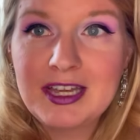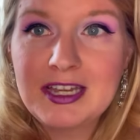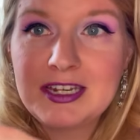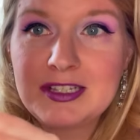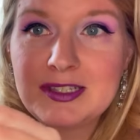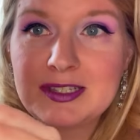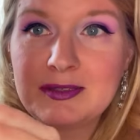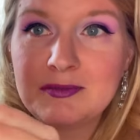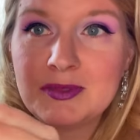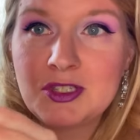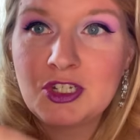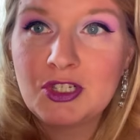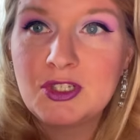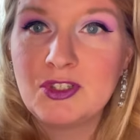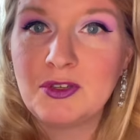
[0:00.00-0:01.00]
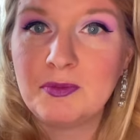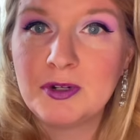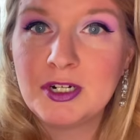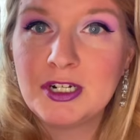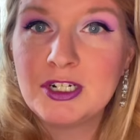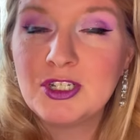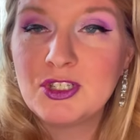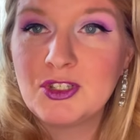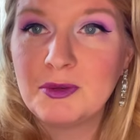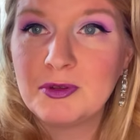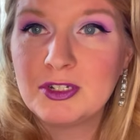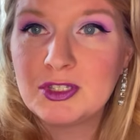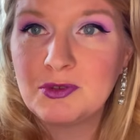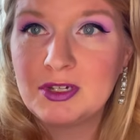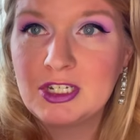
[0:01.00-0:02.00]
and it seems just super, super
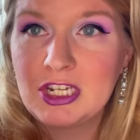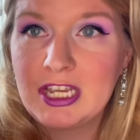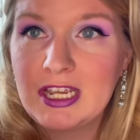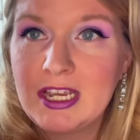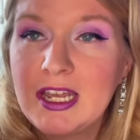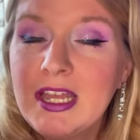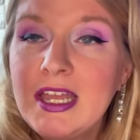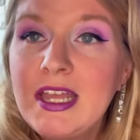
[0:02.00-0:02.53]
squishy.